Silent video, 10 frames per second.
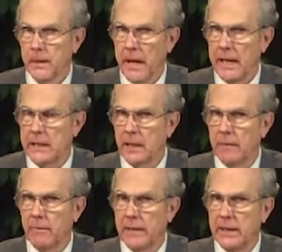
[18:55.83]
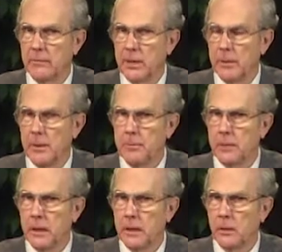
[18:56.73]
And they have come
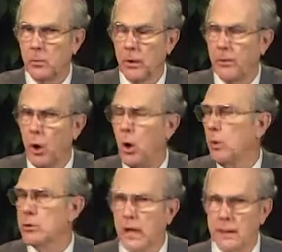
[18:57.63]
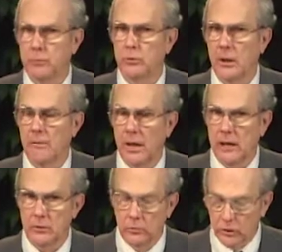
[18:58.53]
up with all types of
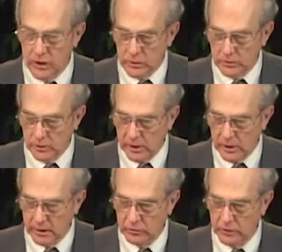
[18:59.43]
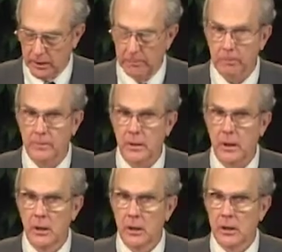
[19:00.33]
accusations against him
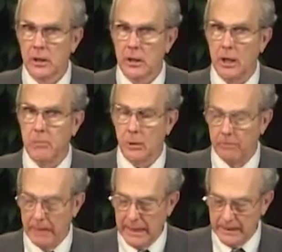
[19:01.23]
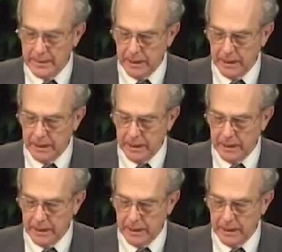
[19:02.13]
keeper of bad